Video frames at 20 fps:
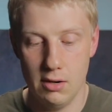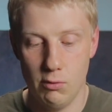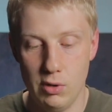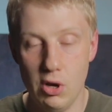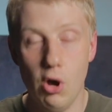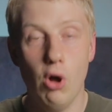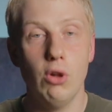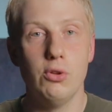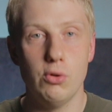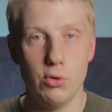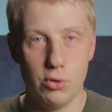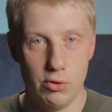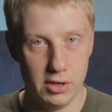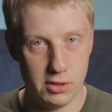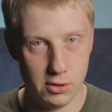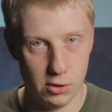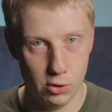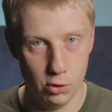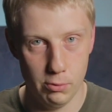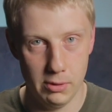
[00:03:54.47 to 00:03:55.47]
we all know
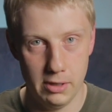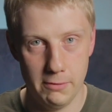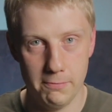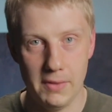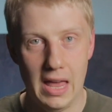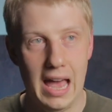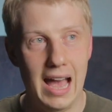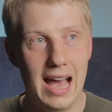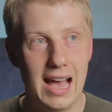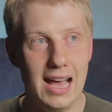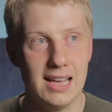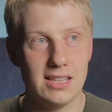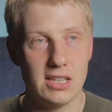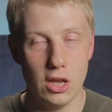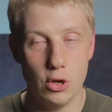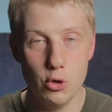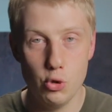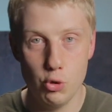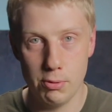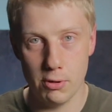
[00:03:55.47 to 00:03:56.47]
Chris Coleman as
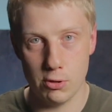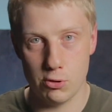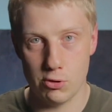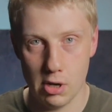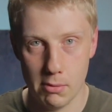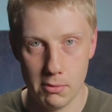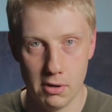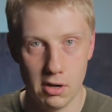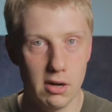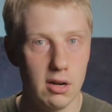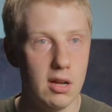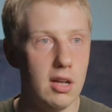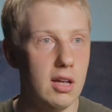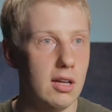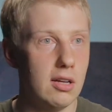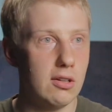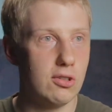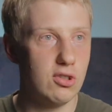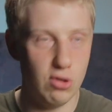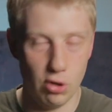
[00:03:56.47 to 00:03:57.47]
uber drummer,
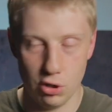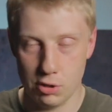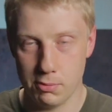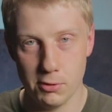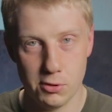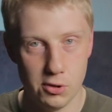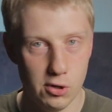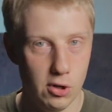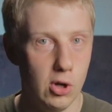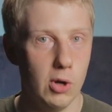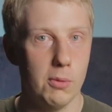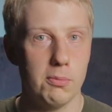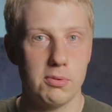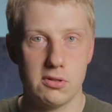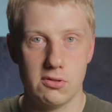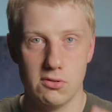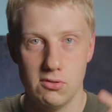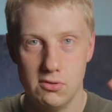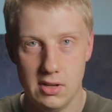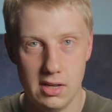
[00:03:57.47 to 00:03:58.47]
gospel
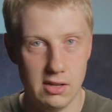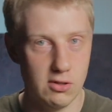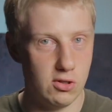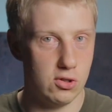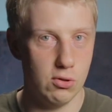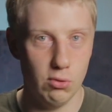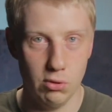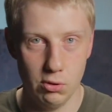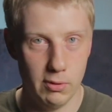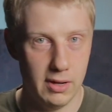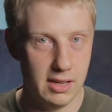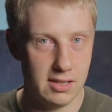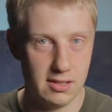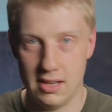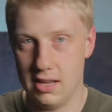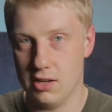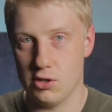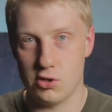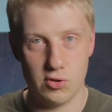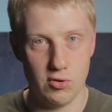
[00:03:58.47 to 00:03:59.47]
chops,
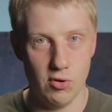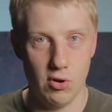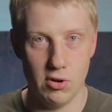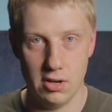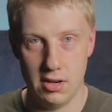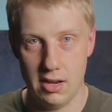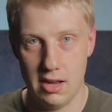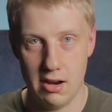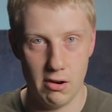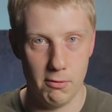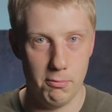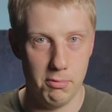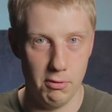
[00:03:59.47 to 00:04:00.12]
soloist extraordinaire,